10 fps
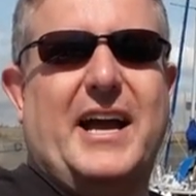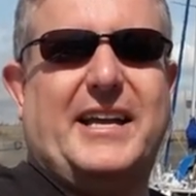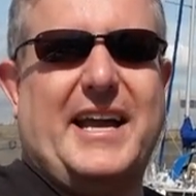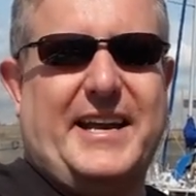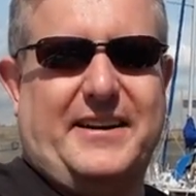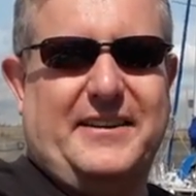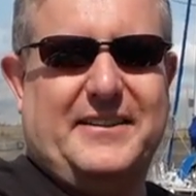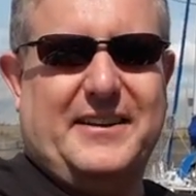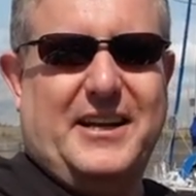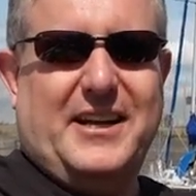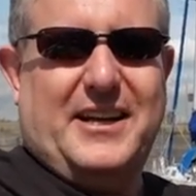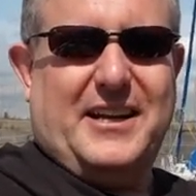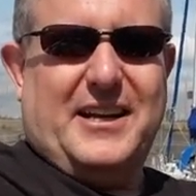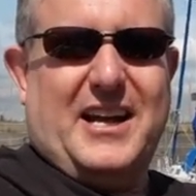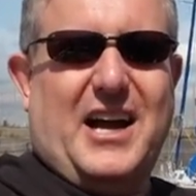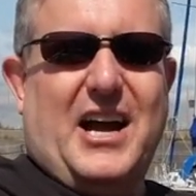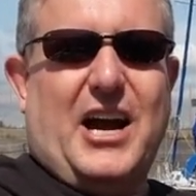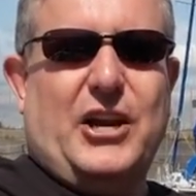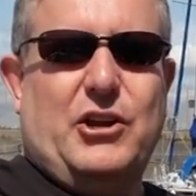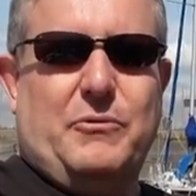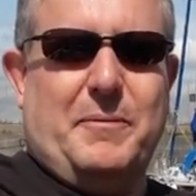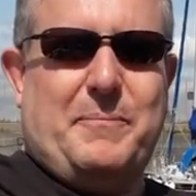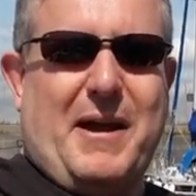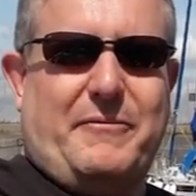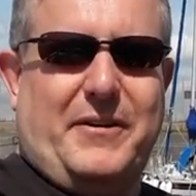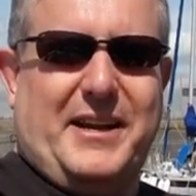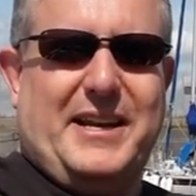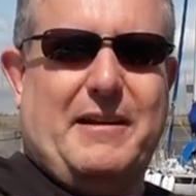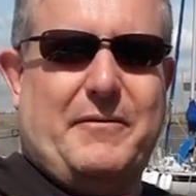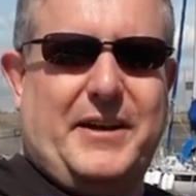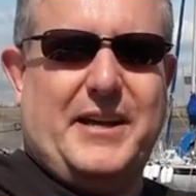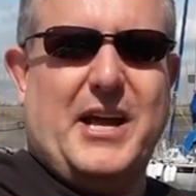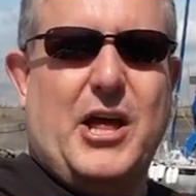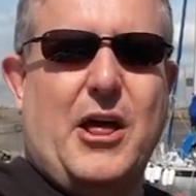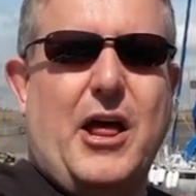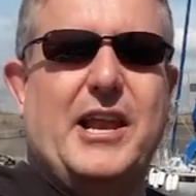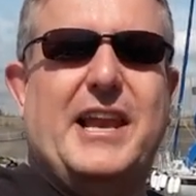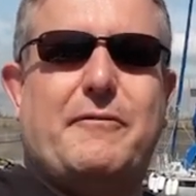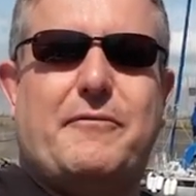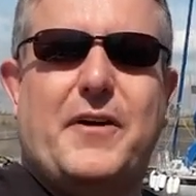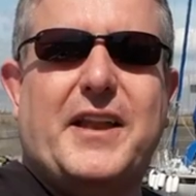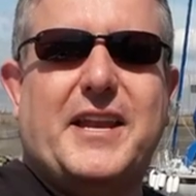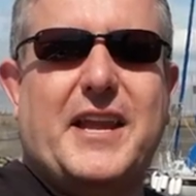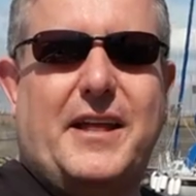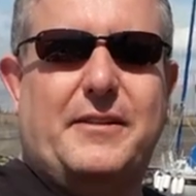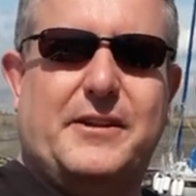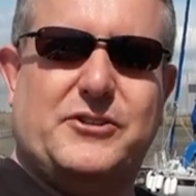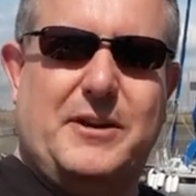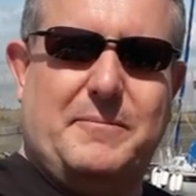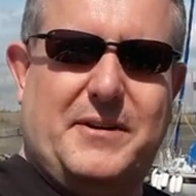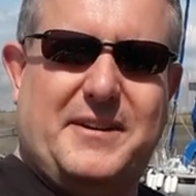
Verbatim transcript: Gaynor? Yeah. Are you and Beverly living, living the dream.